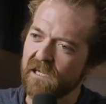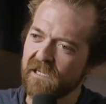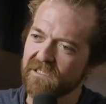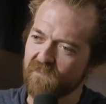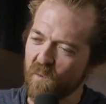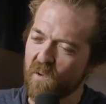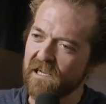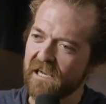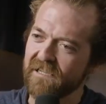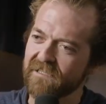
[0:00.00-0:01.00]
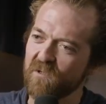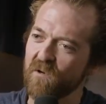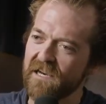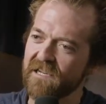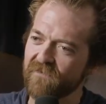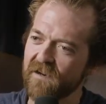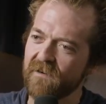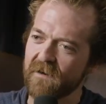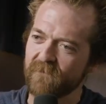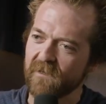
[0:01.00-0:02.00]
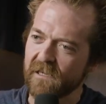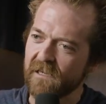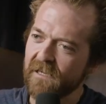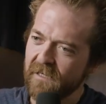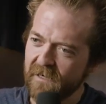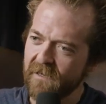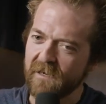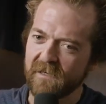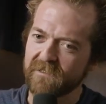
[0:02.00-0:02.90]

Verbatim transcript: Cairns boy yeah, and it's all NRL up there. Totally. I know.